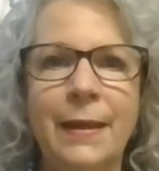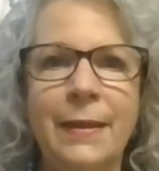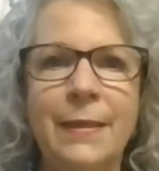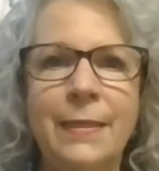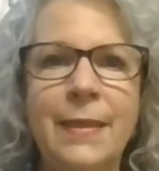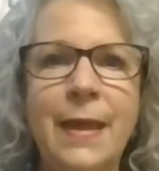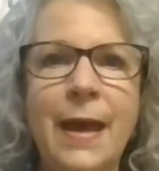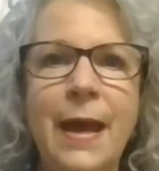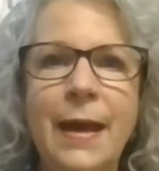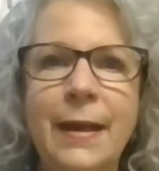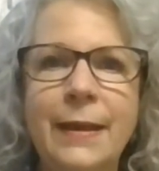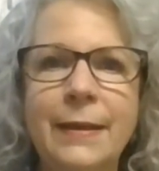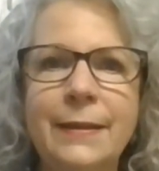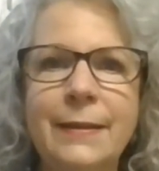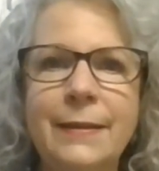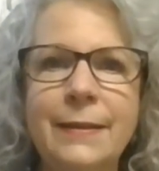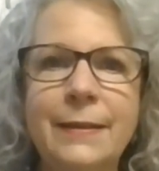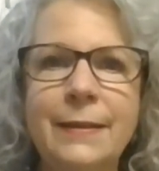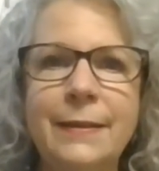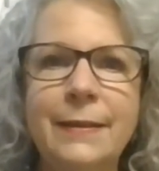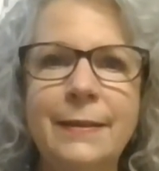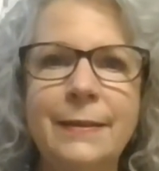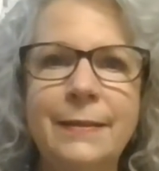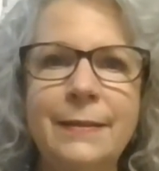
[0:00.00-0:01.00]
That
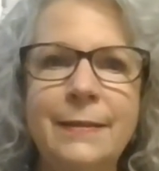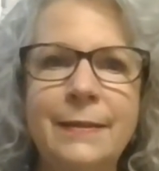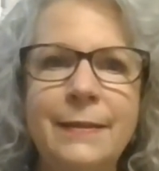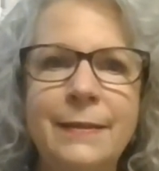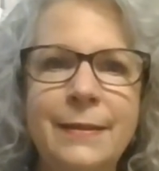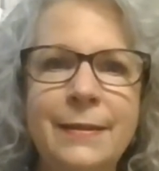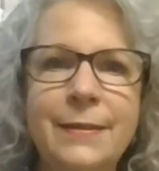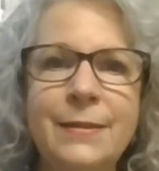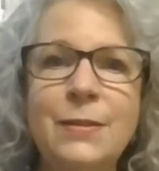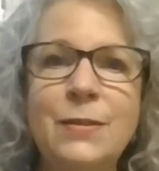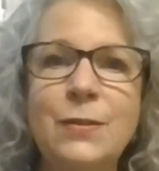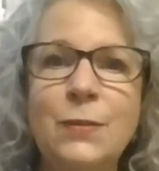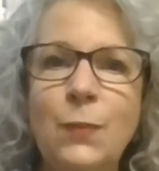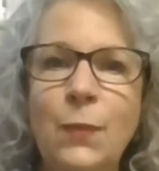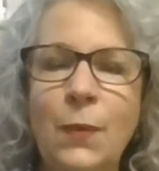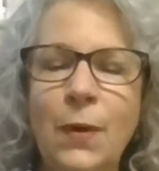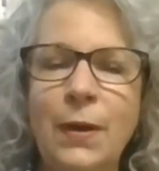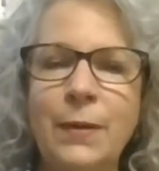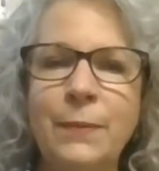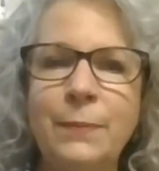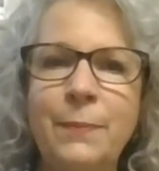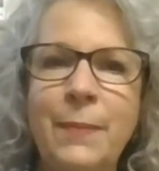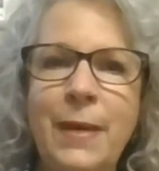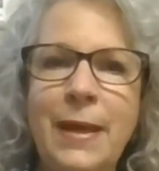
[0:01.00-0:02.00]
is
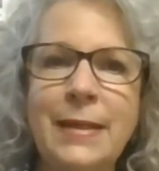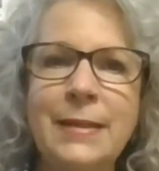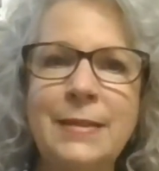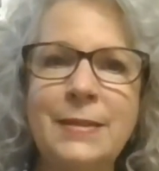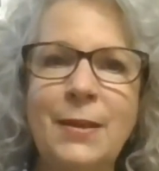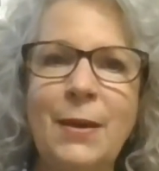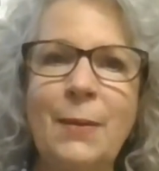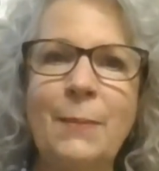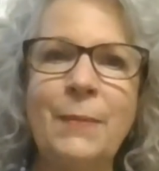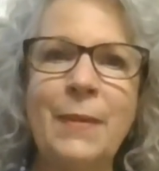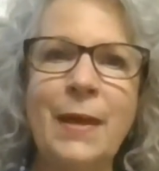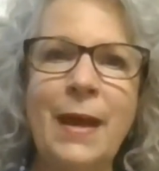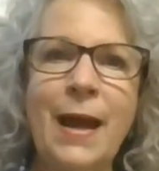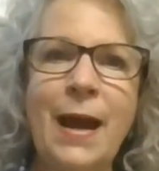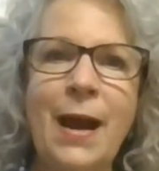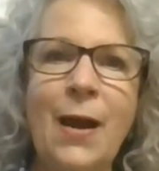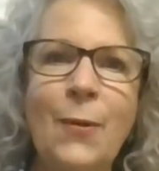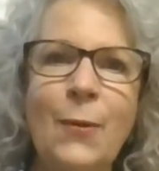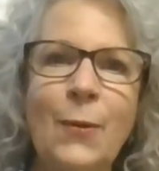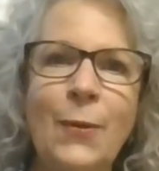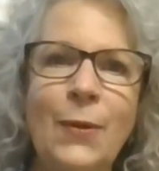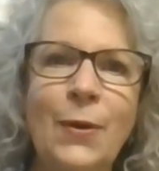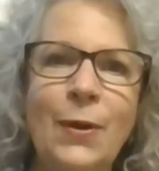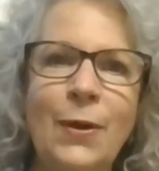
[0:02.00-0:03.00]
what makes up the
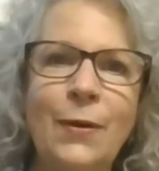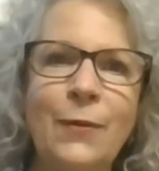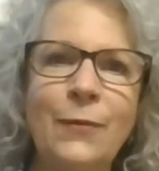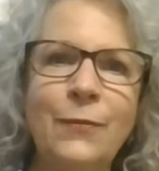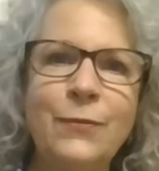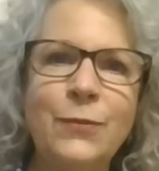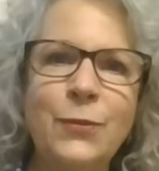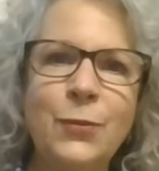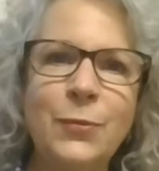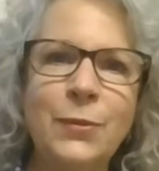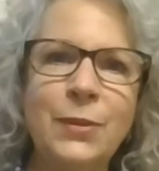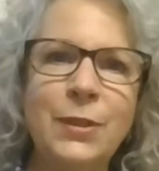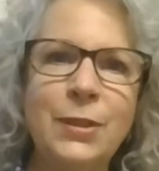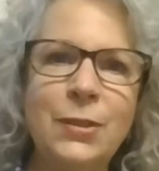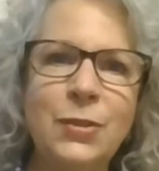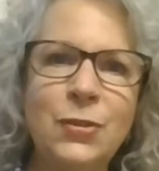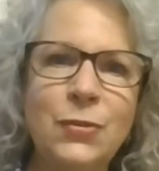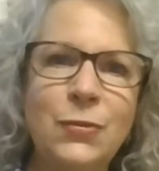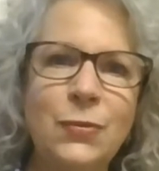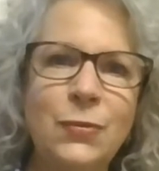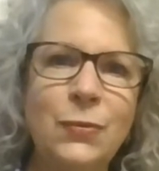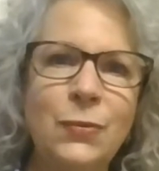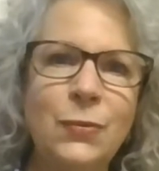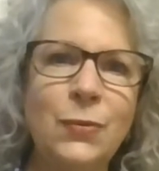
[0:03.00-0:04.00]
hour of
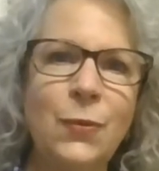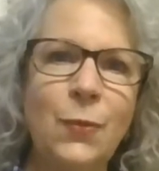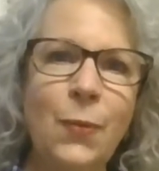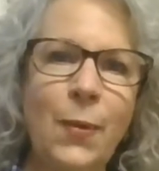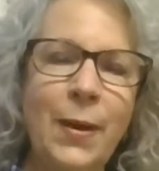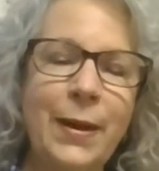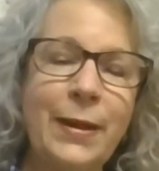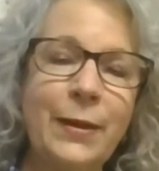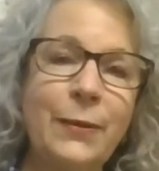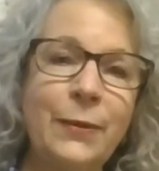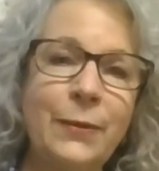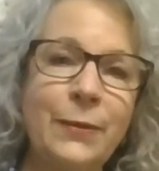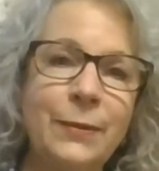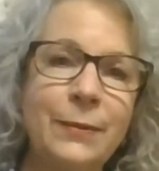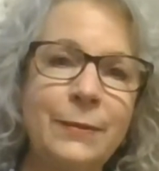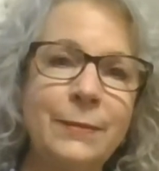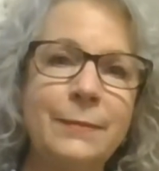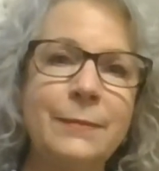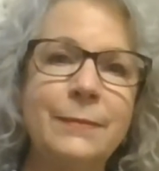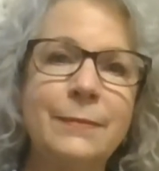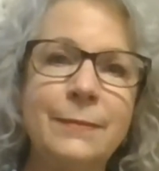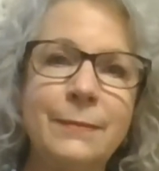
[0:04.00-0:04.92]
traditional Quaker,